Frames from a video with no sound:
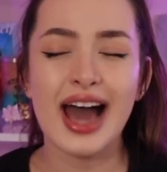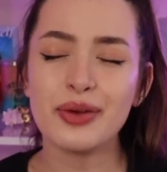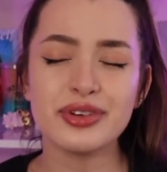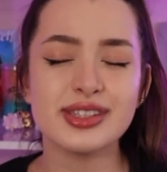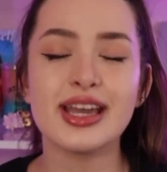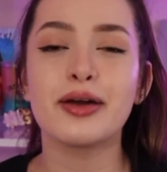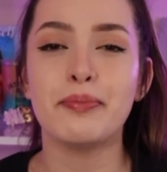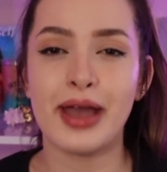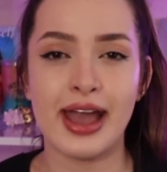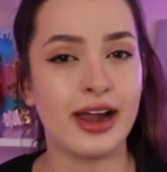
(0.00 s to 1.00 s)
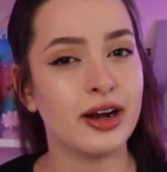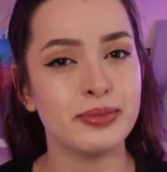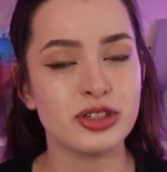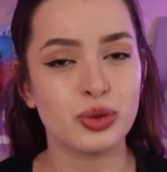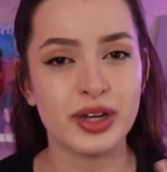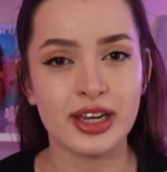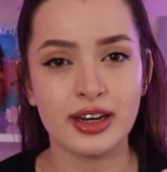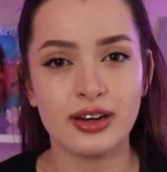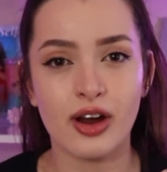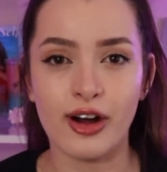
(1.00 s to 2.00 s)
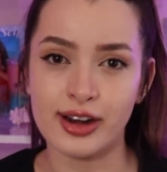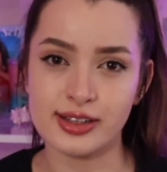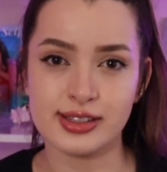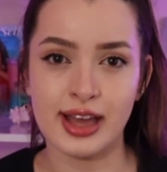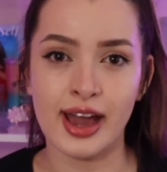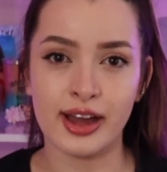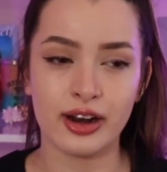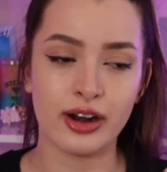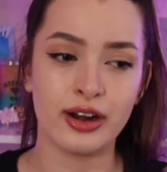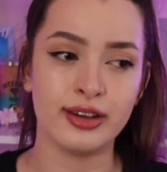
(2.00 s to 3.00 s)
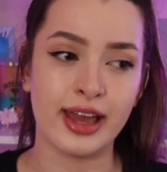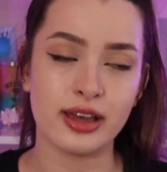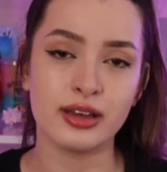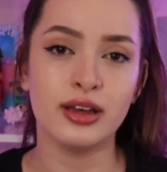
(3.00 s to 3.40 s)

I don't want to say compare between artists that are like